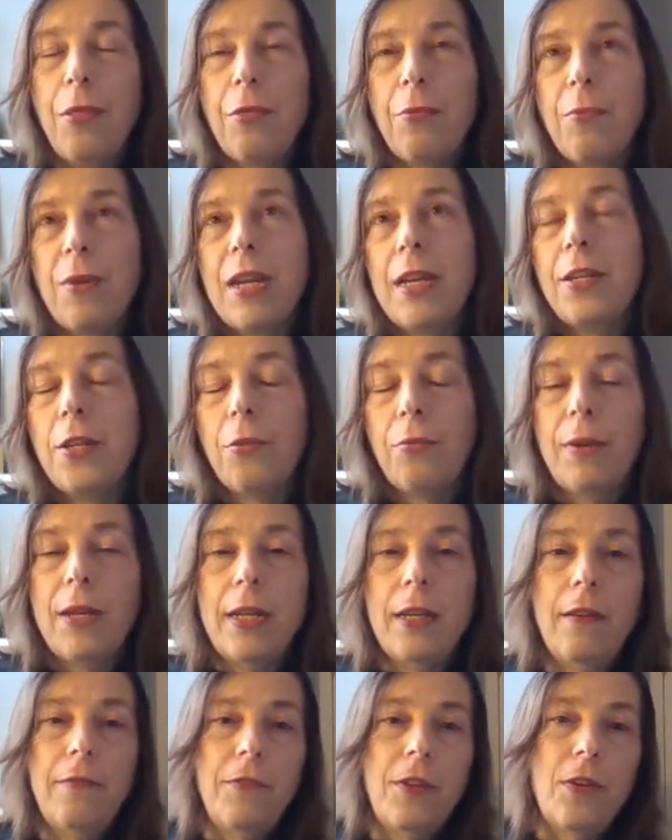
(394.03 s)
3 to
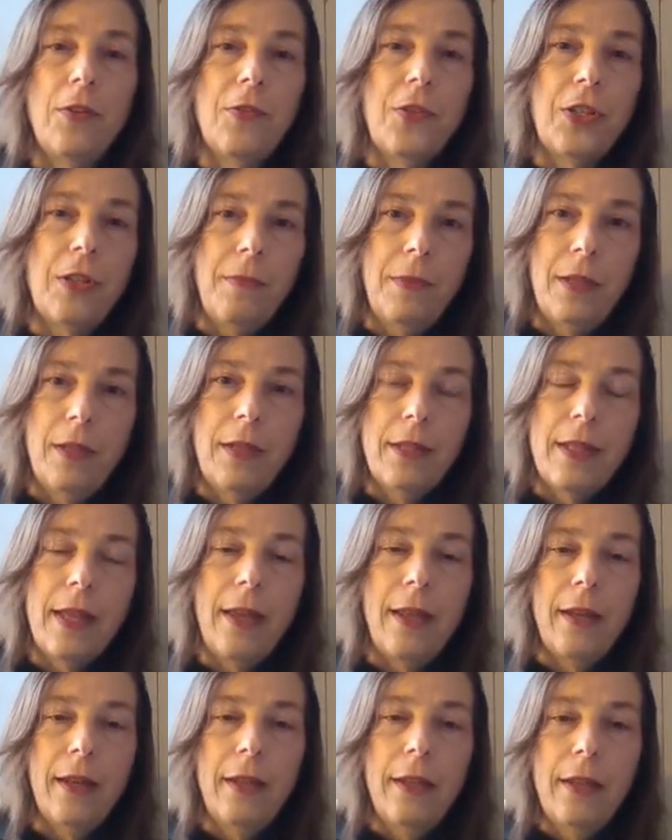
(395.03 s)
3.5 years, something like
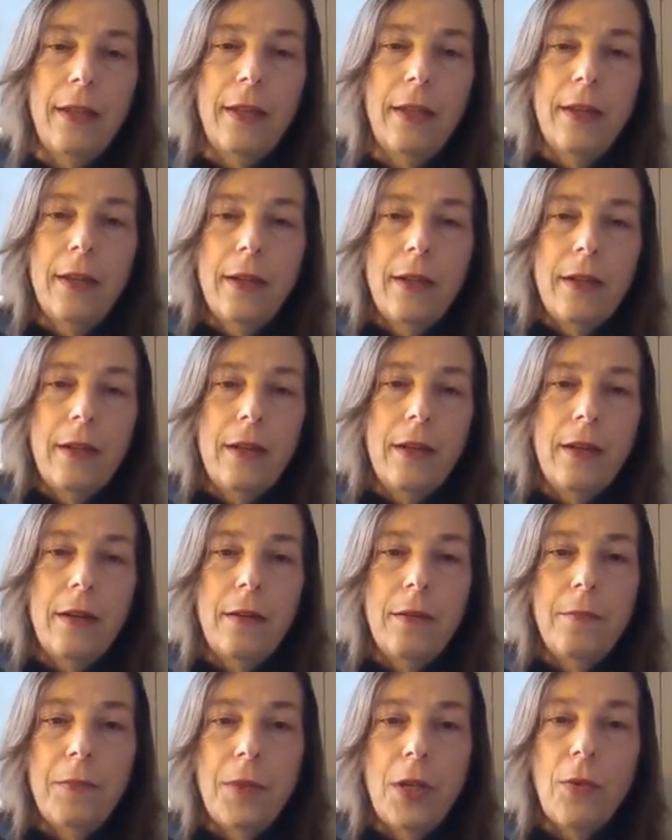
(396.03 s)
that,
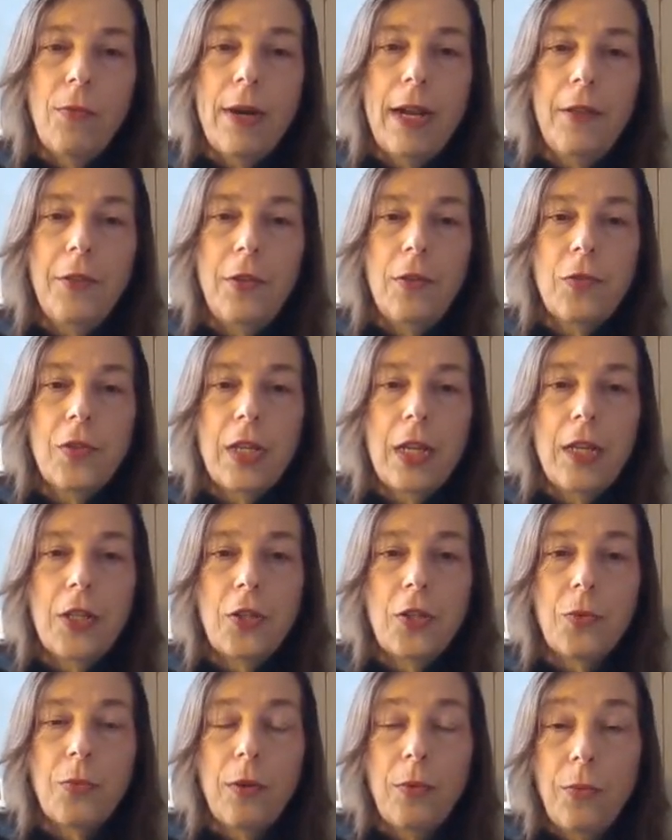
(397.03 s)
around those
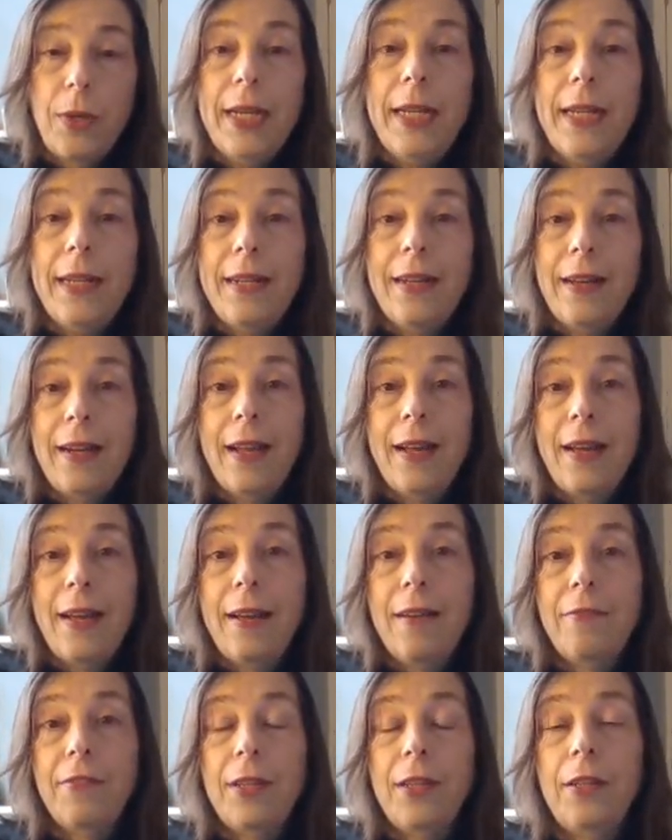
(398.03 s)
ages where we did not
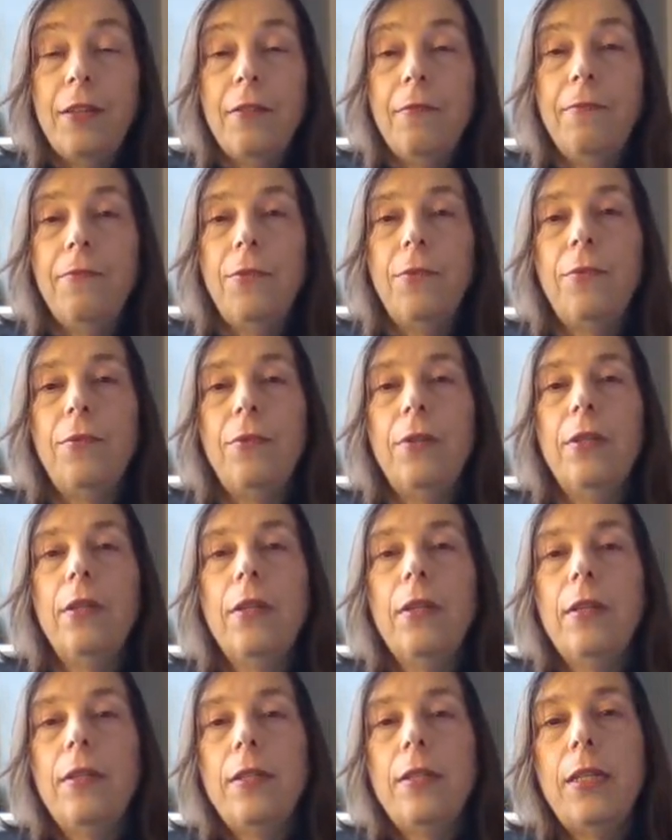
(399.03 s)
have enough food
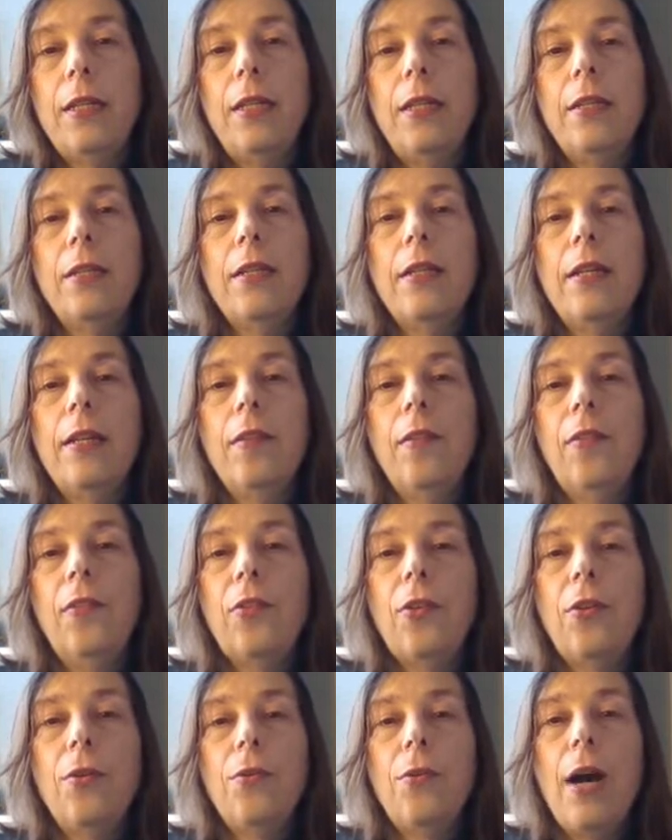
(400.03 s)
to eat. And
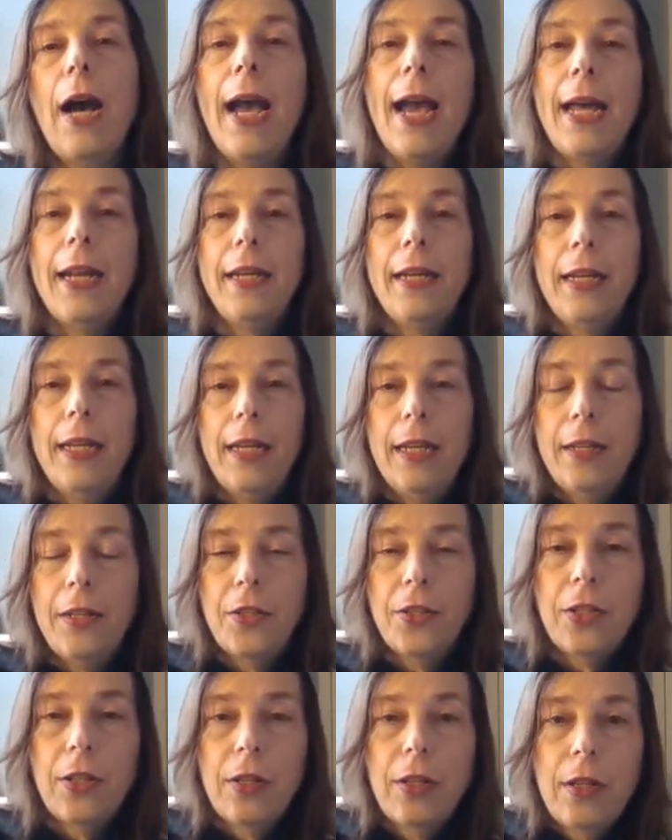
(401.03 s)
so I had an
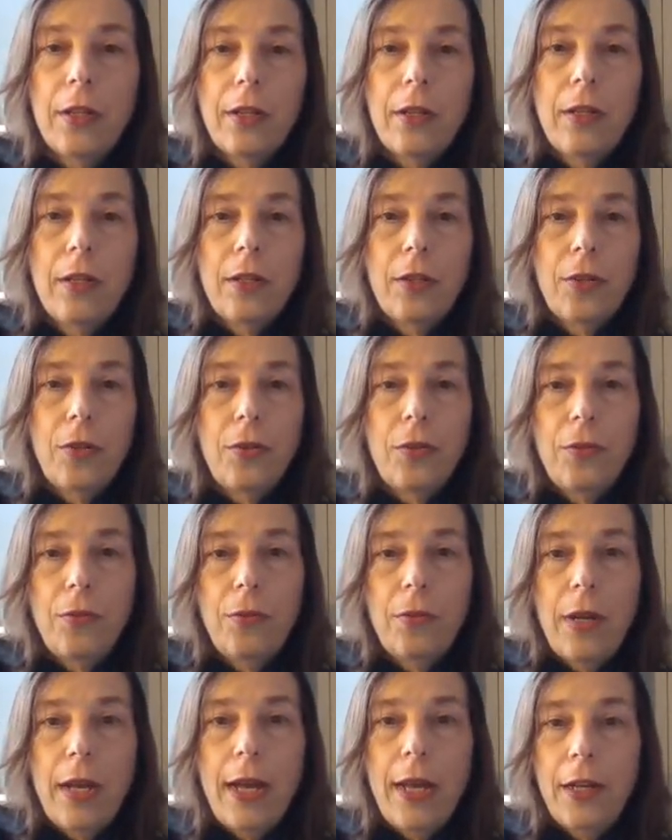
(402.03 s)
aunt
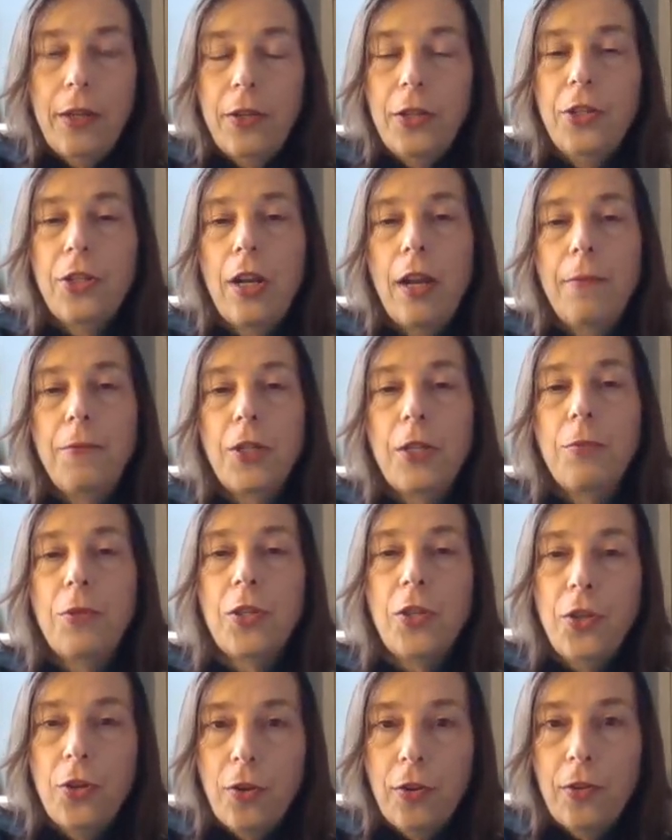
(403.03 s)
who had a good job. She
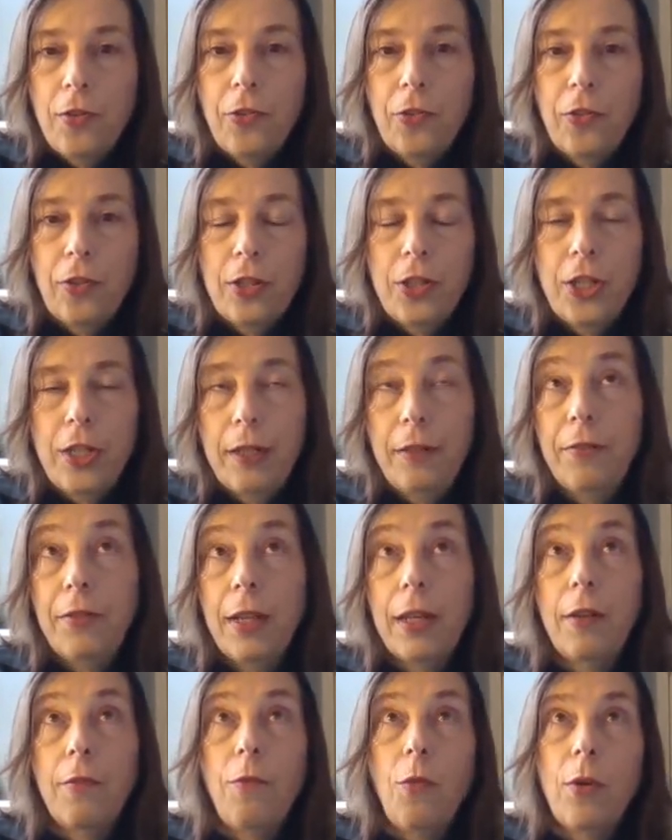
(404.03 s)
was a nurse, and she
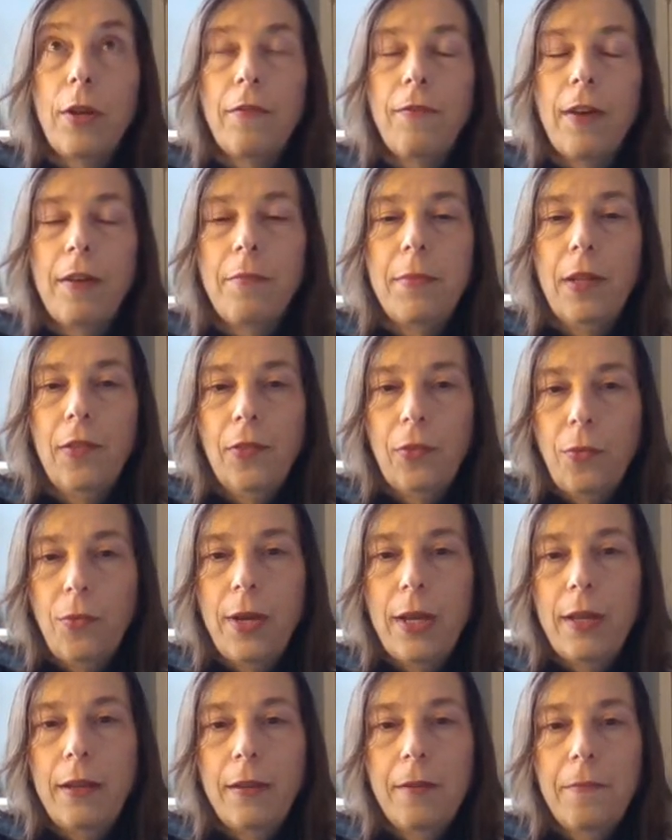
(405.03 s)
lived like 45 minutes
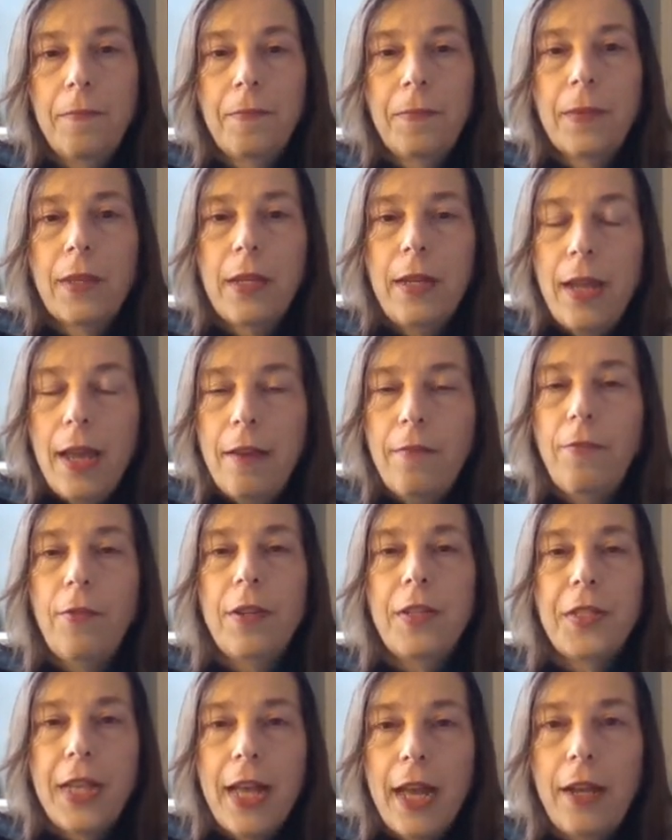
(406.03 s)
away. And
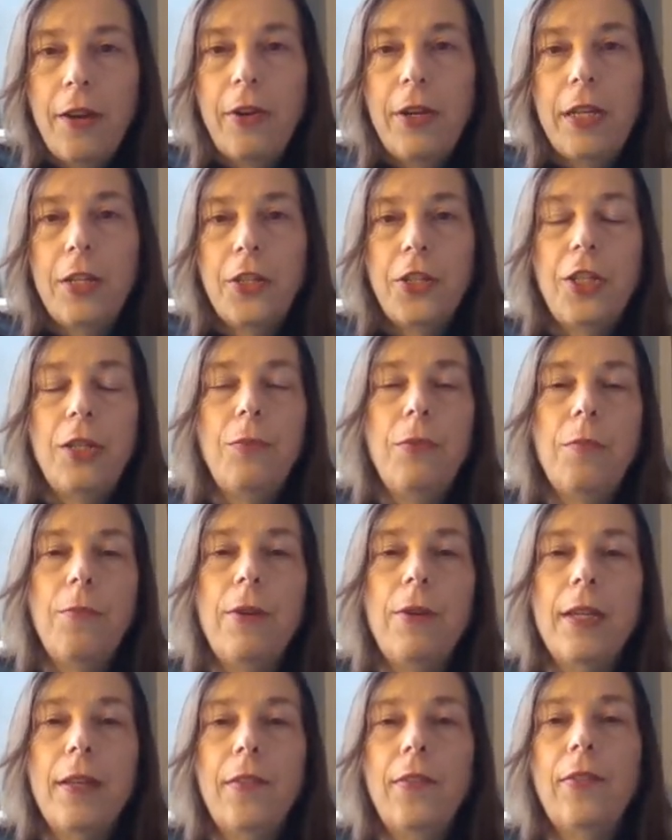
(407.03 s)
every Saturday she
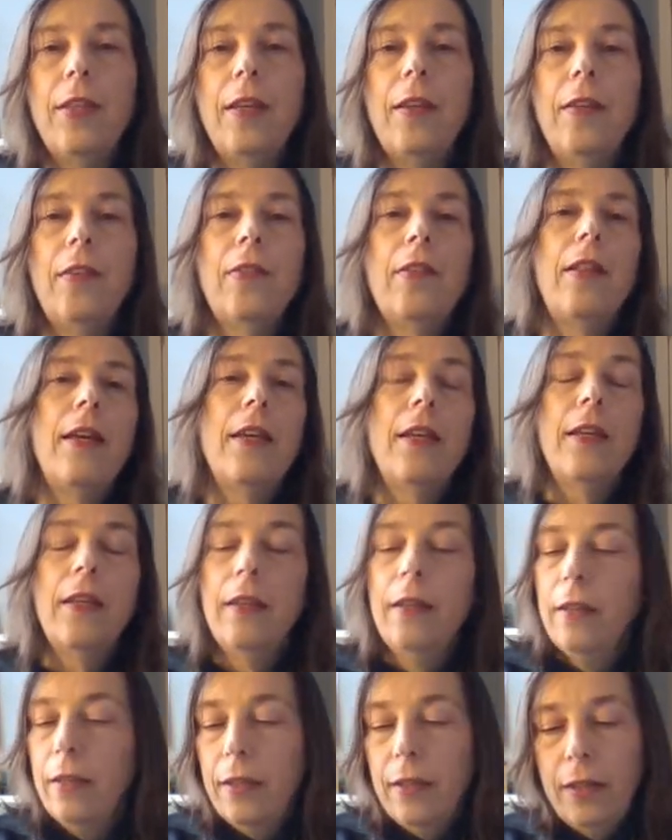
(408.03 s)
would bring us things like,